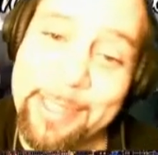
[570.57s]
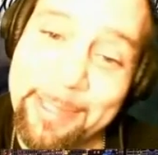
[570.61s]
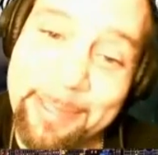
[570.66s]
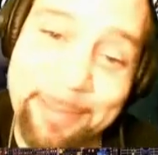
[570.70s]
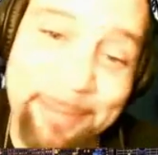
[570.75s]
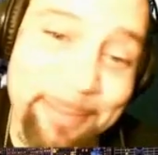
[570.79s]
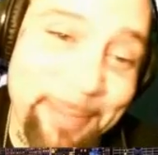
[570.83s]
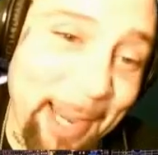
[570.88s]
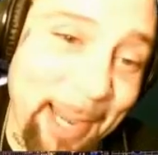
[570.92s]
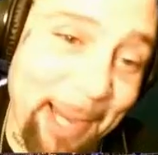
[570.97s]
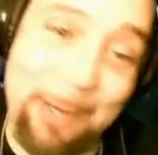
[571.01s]
I
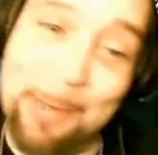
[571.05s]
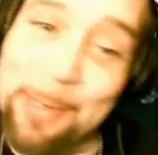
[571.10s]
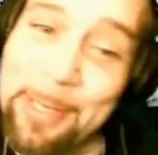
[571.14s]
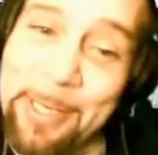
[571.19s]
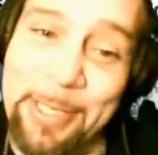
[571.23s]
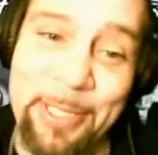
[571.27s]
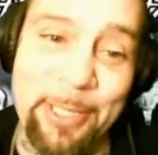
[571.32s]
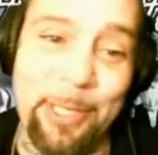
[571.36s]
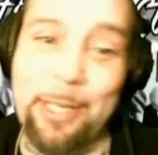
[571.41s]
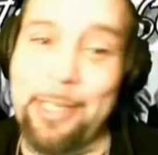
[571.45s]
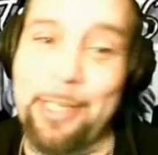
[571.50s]
go to
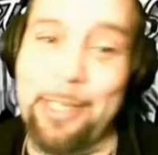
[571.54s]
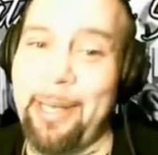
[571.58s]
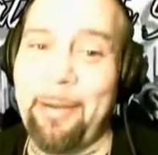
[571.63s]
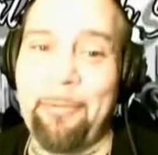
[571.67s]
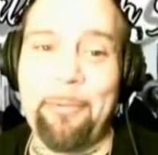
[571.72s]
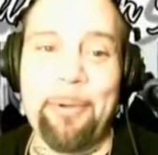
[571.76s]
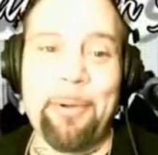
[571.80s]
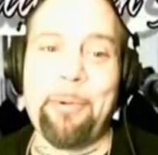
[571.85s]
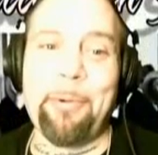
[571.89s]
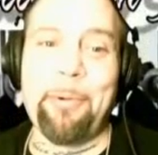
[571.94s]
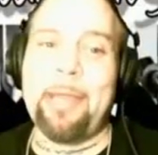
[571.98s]
church every
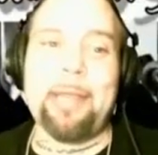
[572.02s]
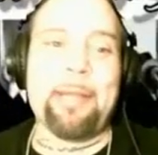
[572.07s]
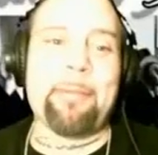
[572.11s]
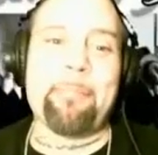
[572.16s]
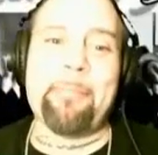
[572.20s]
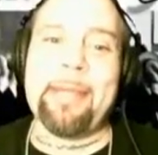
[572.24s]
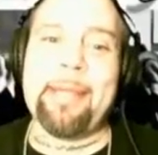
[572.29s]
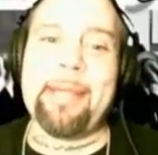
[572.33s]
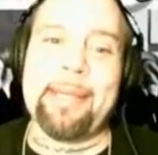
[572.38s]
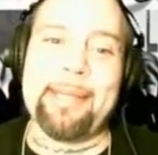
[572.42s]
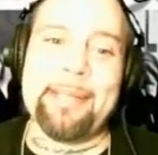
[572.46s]
week,
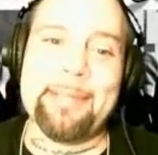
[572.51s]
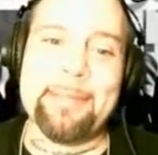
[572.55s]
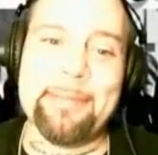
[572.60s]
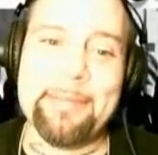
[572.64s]
man.